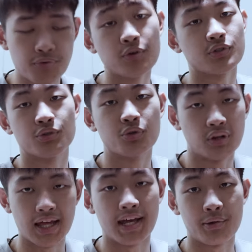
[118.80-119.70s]
first,
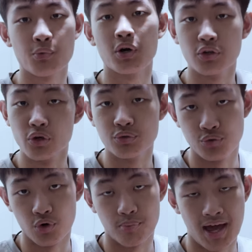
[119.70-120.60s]
don't let anyone know
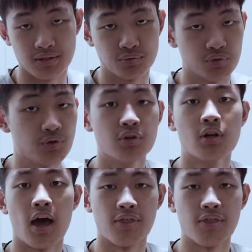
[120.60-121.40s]
your password. I